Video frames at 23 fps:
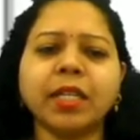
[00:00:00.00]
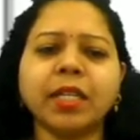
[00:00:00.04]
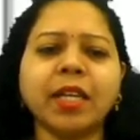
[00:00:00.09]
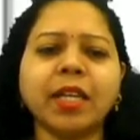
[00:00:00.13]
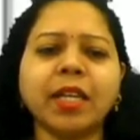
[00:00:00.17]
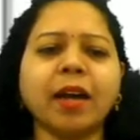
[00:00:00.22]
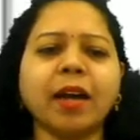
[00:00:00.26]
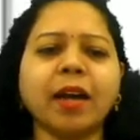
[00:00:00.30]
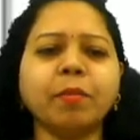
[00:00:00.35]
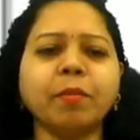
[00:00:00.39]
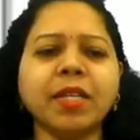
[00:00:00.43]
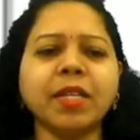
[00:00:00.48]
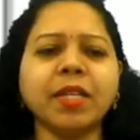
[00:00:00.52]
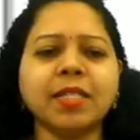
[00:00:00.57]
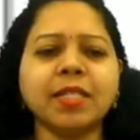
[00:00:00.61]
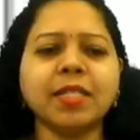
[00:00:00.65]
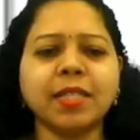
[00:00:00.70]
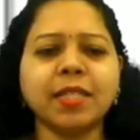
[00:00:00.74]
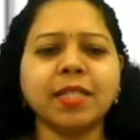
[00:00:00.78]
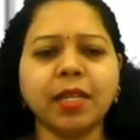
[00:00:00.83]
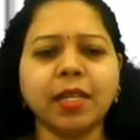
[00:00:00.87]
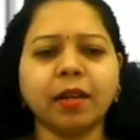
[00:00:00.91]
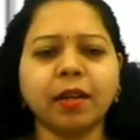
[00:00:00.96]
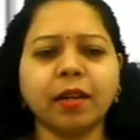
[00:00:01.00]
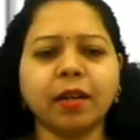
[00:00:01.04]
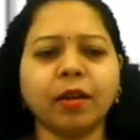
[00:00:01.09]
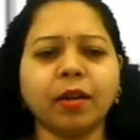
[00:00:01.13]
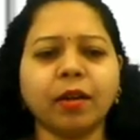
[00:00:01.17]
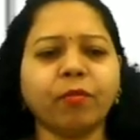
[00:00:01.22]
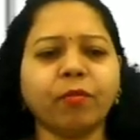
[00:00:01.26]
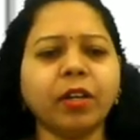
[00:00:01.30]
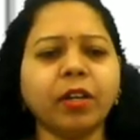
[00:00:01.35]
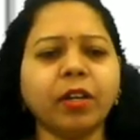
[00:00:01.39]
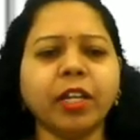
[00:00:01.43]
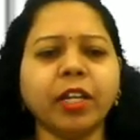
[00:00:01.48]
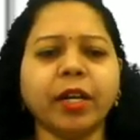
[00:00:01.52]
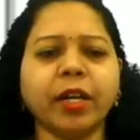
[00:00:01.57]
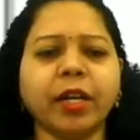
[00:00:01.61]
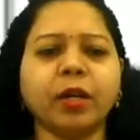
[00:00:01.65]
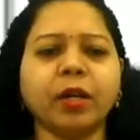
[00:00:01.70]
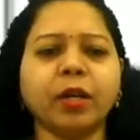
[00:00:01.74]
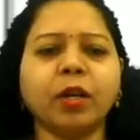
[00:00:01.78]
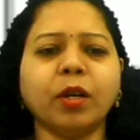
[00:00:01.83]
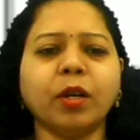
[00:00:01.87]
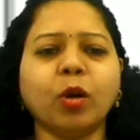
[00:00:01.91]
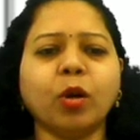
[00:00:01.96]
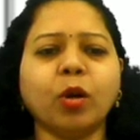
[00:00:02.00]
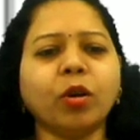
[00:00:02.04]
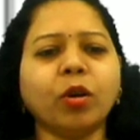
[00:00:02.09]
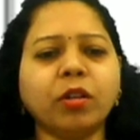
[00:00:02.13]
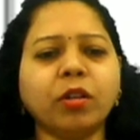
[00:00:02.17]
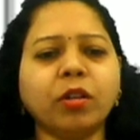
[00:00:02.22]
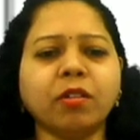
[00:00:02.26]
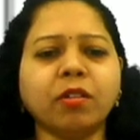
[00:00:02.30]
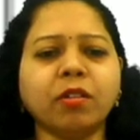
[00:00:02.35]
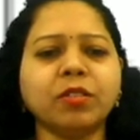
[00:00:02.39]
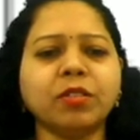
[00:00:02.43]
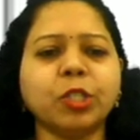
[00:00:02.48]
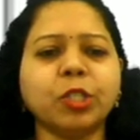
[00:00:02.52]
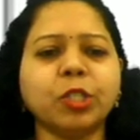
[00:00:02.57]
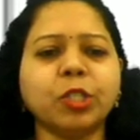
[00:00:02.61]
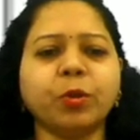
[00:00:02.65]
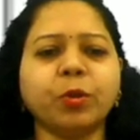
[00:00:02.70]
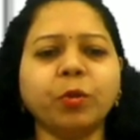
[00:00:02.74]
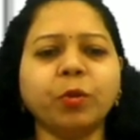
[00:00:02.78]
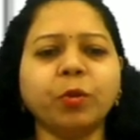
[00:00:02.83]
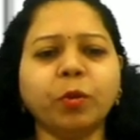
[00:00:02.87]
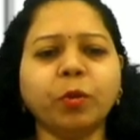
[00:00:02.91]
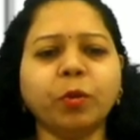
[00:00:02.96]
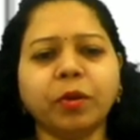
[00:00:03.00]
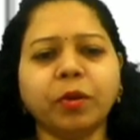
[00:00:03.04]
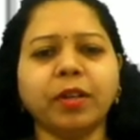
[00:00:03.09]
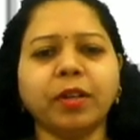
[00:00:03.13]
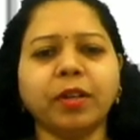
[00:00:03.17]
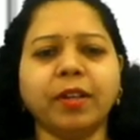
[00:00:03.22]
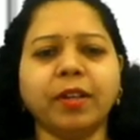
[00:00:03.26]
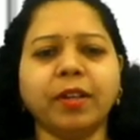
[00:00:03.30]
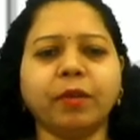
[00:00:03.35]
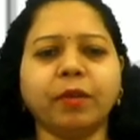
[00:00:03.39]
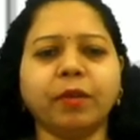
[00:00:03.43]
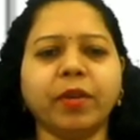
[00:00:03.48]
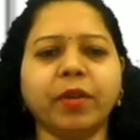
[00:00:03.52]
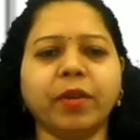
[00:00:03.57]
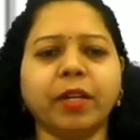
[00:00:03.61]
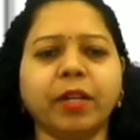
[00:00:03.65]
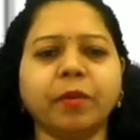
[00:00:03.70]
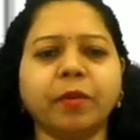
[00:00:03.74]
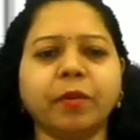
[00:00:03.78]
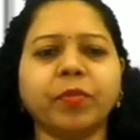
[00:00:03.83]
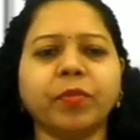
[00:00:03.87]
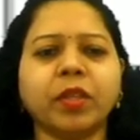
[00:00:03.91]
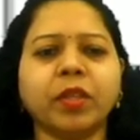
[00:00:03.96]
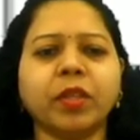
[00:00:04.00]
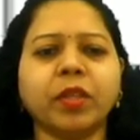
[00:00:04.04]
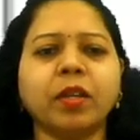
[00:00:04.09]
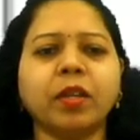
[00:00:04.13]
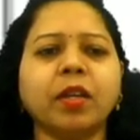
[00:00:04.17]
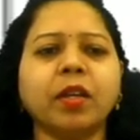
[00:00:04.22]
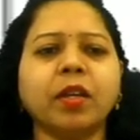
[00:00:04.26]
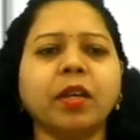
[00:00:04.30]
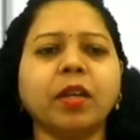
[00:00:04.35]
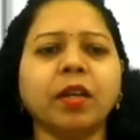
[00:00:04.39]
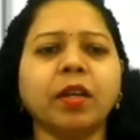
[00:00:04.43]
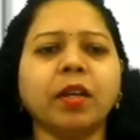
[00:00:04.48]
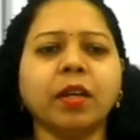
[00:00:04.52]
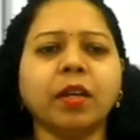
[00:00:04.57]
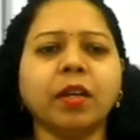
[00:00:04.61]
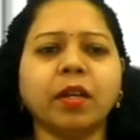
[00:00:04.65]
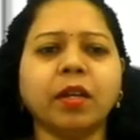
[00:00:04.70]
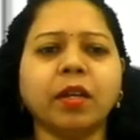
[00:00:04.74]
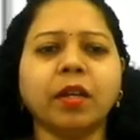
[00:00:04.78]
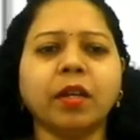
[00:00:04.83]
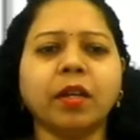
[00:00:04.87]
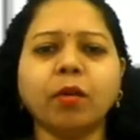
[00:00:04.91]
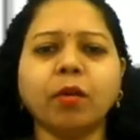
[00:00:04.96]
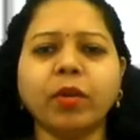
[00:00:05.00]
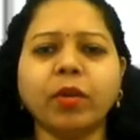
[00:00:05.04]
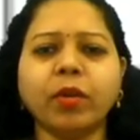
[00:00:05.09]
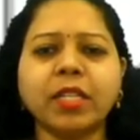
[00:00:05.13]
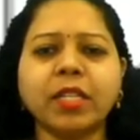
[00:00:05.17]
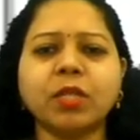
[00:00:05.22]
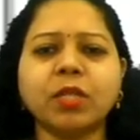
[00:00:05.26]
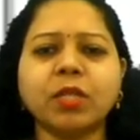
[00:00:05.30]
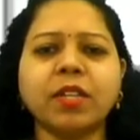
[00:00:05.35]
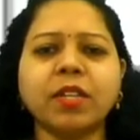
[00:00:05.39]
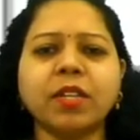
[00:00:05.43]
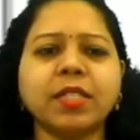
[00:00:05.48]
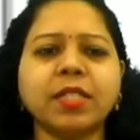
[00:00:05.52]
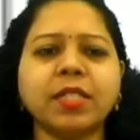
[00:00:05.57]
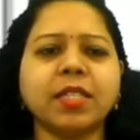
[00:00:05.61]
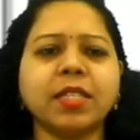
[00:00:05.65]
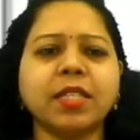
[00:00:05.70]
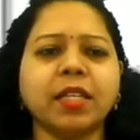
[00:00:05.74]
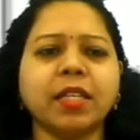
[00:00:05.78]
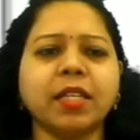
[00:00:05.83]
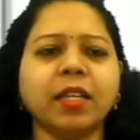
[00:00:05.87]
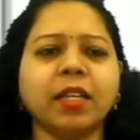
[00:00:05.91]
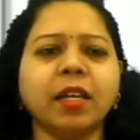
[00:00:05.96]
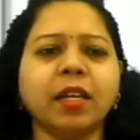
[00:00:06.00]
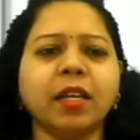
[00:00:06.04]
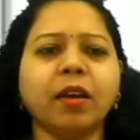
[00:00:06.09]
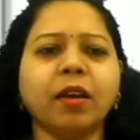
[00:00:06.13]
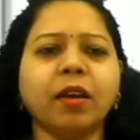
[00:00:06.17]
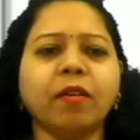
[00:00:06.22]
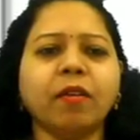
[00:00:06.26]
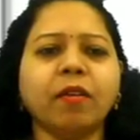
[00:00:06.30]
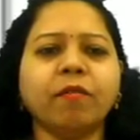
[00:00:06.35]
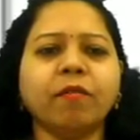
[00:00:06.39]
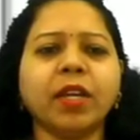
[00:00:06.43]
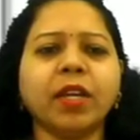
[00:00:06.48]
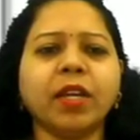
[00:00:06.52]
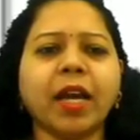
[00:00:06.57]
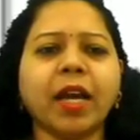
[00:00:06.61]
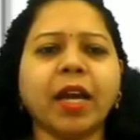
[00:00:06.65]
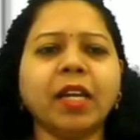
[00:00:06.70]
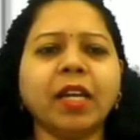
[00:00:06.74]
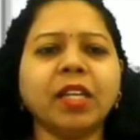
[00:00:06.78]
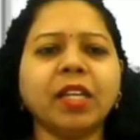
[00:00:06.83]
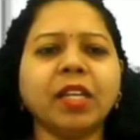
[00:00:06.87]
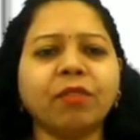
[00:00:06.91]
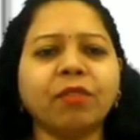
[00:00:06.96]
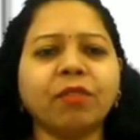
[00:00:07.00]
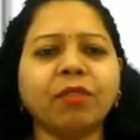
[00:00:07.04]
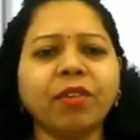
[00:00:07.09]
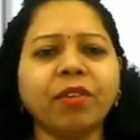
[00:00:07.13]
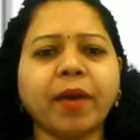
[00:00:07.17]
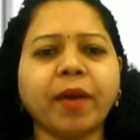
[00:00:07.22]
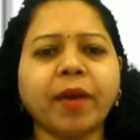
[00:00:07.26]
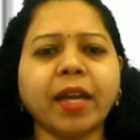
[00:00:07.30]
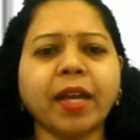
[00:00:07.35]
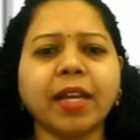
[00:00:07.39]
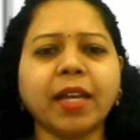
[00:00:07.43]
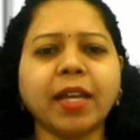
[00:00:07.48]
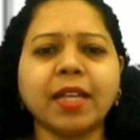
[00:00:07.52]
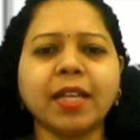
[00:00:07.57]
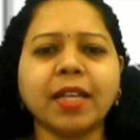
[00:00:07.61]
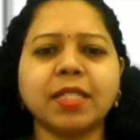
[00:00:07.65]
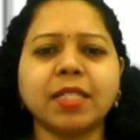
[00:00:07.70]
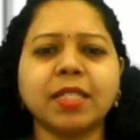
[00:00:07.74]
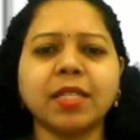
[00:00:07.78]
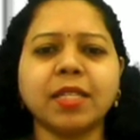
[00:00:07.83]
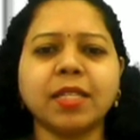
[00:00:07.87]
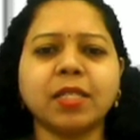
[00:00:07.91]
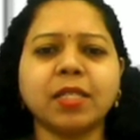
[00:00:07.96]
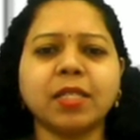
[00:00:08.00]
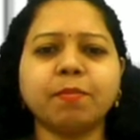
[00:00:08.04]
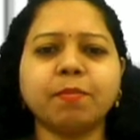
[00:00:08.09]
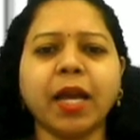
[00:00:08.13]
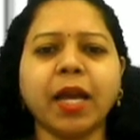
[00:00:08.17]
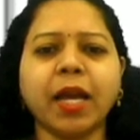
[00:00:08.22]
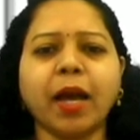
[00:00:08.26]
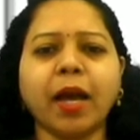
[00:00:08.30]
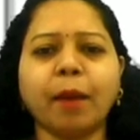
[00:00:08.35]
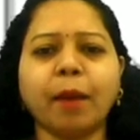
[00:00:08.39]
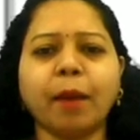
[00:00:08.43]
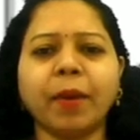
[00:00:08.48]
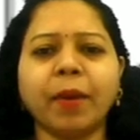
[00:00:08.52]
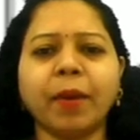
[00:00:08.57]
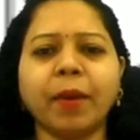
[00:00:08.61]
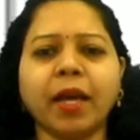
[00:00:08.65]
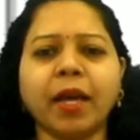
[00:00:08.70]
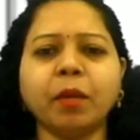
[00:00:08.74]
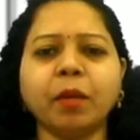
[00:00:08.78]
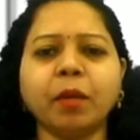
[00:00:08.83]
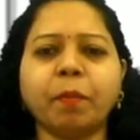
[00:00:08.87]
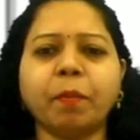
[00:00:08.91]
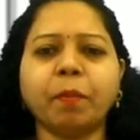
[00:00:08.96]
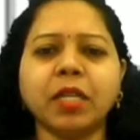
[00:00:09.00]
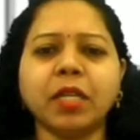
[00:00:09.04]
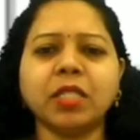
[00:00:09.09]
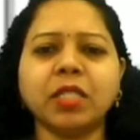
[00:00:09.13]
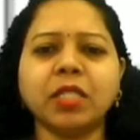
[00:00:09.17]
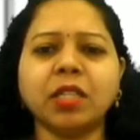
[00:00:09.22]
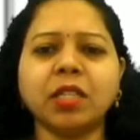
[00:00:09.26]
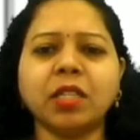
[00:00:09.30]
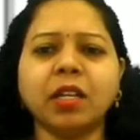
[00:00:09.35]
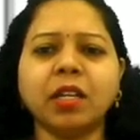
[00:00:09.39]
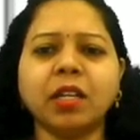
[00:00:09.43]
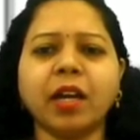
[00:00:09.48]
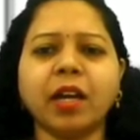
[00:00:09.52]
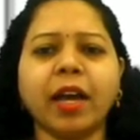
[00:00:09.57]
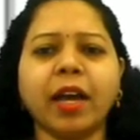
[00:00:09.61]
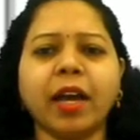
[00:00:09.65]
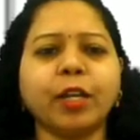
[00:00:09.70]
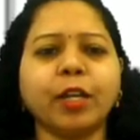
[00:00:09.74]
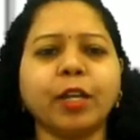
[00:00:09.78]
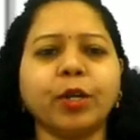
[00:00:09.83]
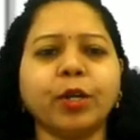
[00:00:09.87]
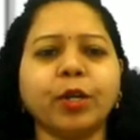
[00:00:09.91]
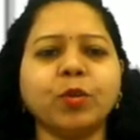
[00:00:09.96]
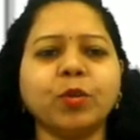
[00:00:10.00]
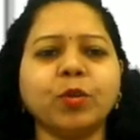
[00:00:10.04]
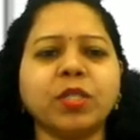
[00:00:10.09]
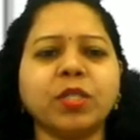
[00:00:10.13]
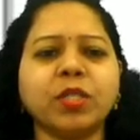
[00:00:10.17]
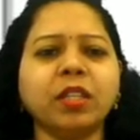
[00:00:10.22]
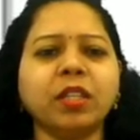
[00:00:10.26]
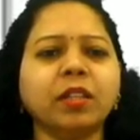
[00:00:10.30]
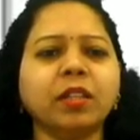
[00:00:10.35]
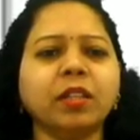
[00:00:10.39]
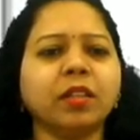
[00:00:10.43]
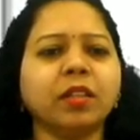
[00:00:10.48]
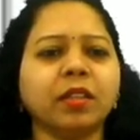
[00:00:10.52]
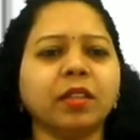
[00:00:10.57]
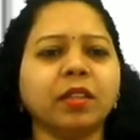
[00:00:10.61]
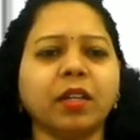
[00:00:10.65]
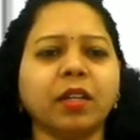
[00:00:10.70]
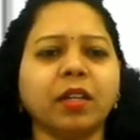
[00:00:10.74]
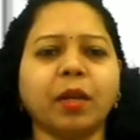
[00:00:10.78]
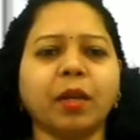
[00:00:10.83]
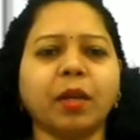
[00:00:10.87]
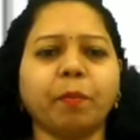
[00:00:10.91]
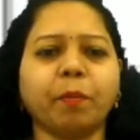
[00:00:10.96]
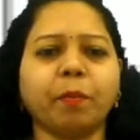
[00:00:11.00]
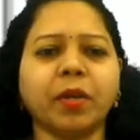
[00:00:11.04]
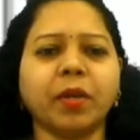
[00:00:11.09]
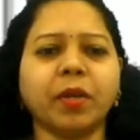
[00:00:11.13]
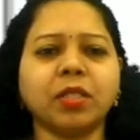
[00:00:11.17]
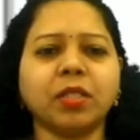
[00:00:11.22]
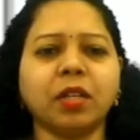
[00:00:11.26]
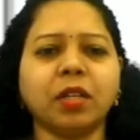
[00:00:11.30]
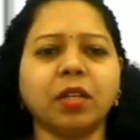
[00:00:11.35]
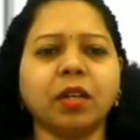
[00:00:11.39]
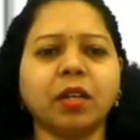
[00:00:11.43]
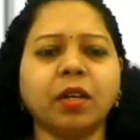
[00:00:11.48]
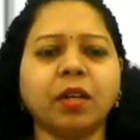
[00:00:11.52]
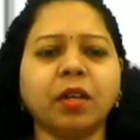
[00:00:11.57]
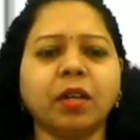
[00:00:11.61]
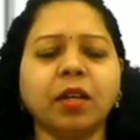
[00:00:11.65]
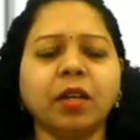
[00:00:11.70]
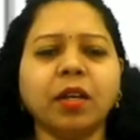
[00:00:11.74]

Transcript: it can be easily converted or turns into liquid. Now next we'll see, we can liquefy gases by applying pressure and reducing the temperature.